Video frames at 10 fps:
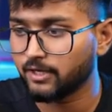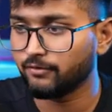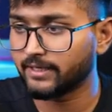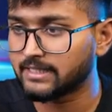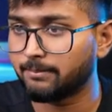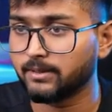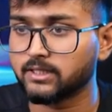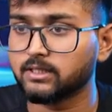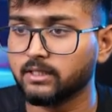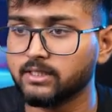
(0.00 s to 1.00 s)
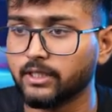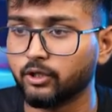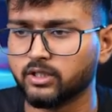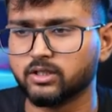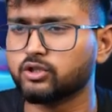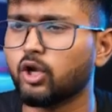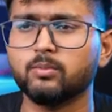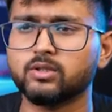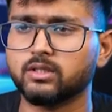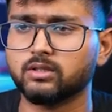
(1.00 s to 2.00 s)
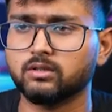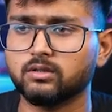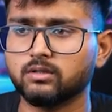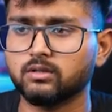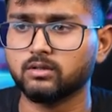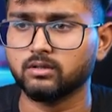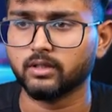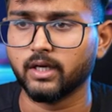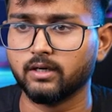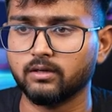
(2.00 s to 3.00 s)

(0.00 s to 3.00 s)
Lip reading: For example, just listen to this. It's almost, yeah.